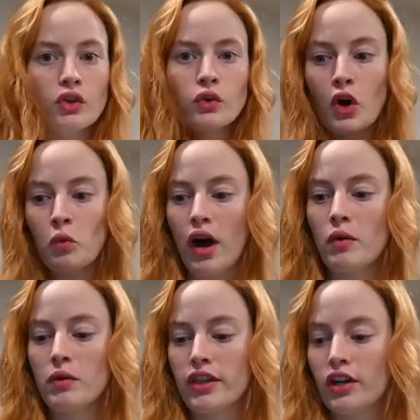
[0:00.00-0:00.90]

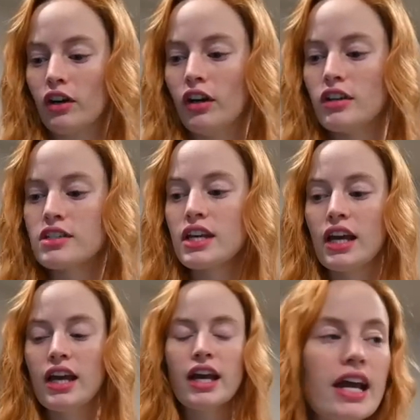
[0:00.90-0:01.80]
you-know-what with the girls.
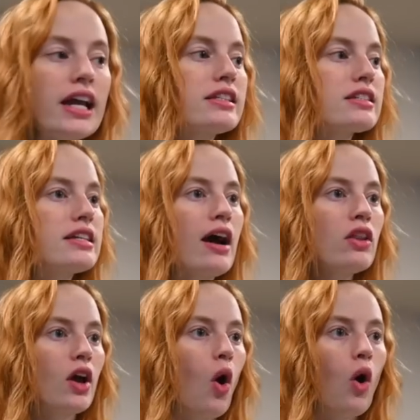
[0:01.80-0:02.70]
It's now
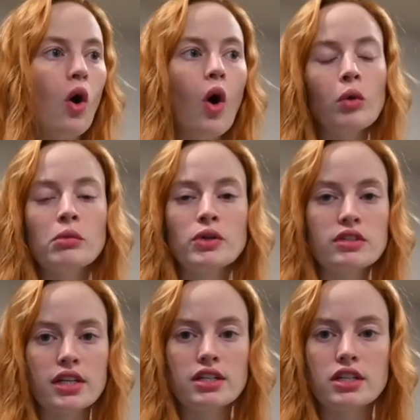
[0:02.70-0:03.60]
like
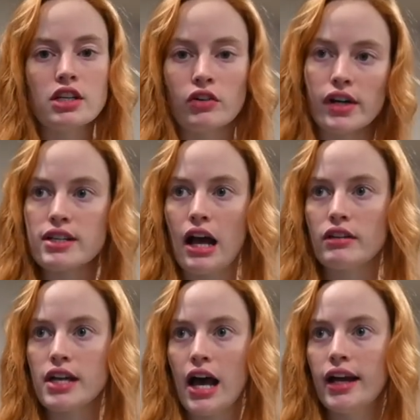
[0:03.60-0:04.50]
almost 60 degrees
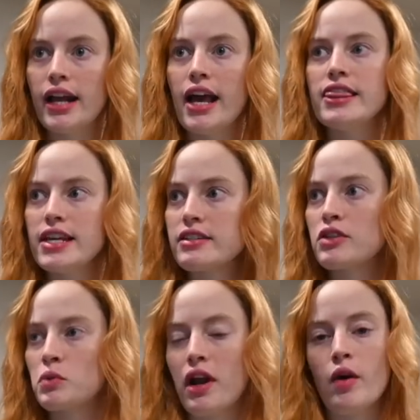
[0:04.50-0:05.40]
outside and this
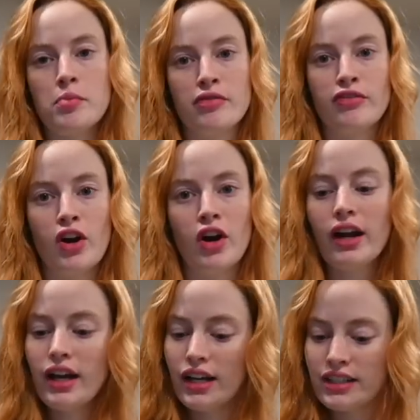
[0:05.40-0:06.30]
is when I would
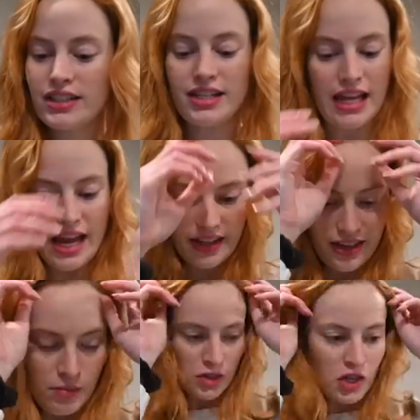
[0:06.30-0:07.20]
prefer to take
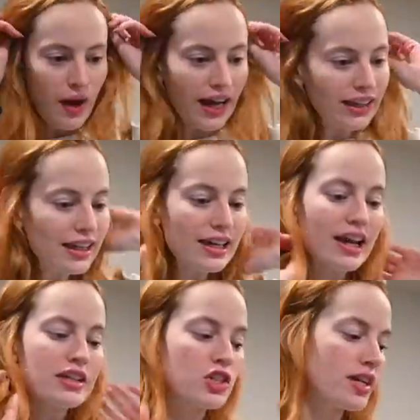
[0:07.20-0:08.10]
them. So I think
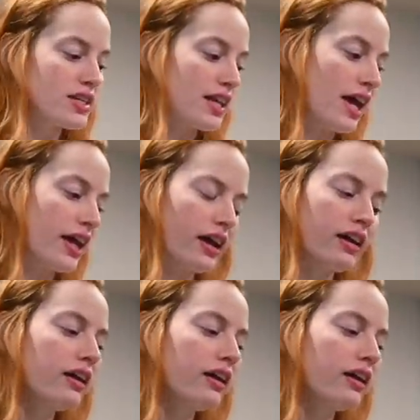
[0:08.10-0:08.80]
I just like,